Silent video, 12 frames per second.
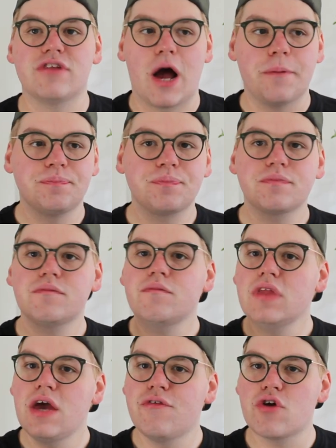Now,
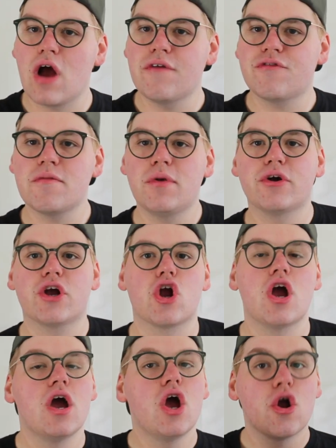if you're unfamiliar,